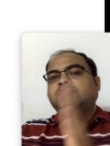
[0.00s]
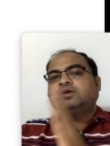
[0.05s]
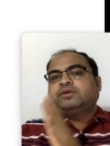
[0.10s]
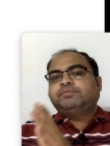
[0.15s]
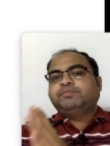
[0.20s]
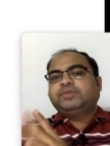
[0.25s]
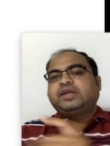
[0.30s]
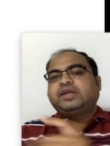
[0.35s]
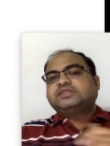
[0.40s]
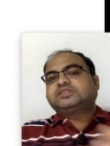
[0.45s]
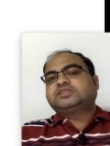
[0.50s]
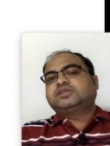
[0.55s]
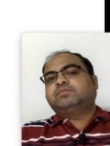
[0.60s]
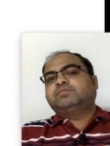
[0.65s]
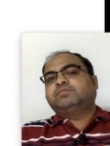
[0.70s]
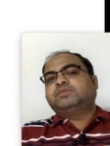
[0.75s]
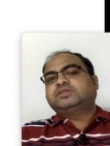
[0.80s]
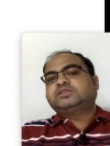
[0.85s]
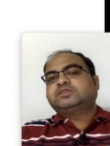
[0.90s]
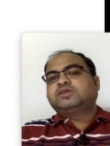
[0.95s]
biggest
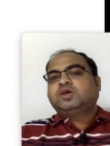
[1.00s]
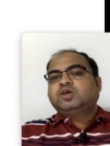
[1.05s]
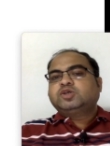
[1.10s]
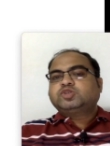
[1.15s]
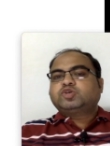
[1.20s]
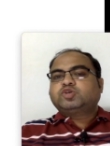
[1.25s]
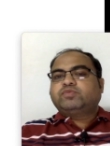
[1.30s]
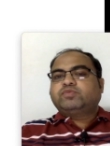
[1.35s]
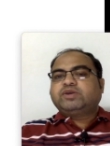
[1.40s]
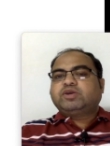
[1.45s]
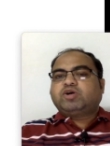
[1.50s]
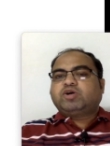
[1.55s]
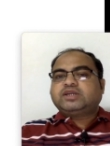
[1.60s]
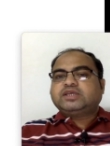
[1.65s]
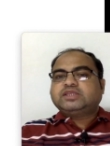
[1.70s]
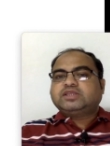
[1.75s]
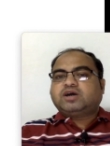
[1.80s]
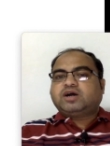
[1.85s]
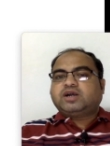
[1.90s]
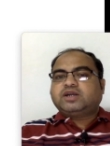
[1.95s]
numbers so we got in
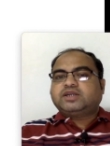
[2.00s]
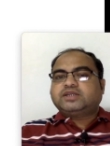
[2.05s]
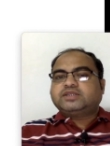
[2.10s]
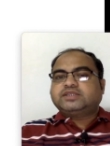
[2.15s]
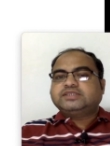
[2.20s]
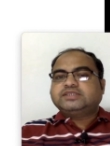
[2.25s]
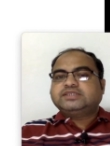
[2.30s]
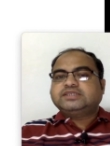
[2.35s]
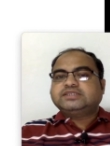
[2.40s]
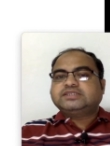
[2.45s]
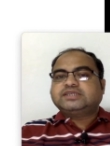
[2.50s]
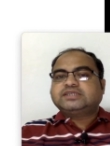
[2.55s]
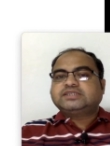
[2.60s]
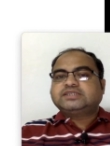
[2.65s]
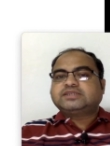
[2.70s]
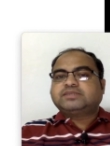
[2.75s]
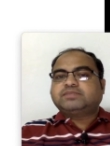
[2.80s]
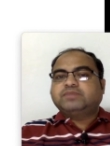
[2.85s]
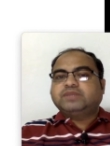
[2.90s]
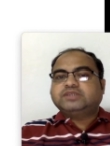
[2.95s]
the order this is the
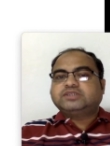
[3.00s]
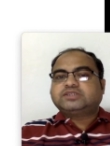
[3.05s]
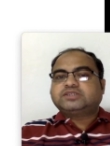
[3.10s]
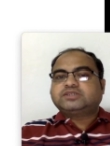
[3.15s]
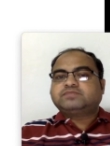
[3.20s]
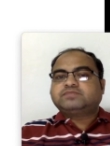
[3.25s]
sublist